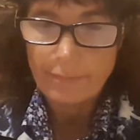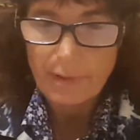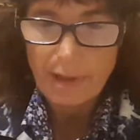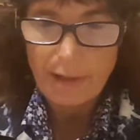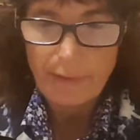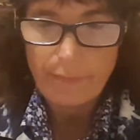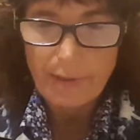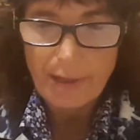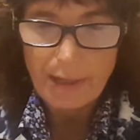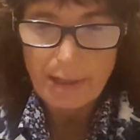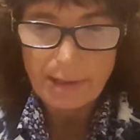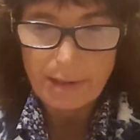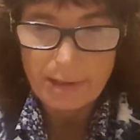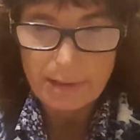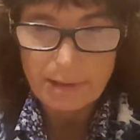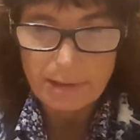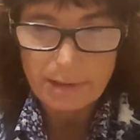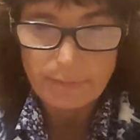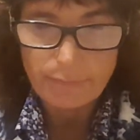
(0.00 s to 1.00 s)
And that
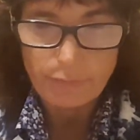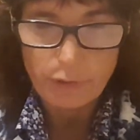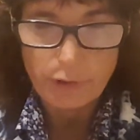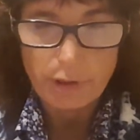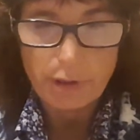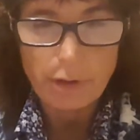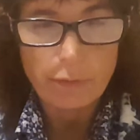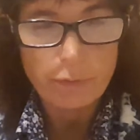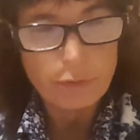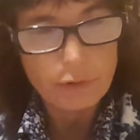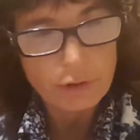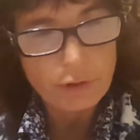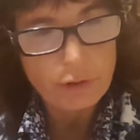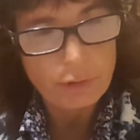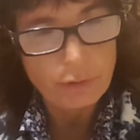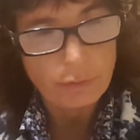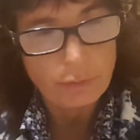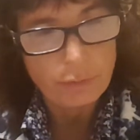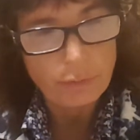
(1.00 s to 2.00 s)
is footnote
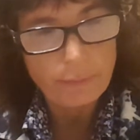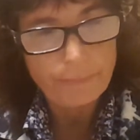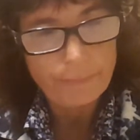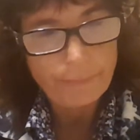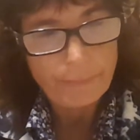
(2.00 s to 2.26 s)
2,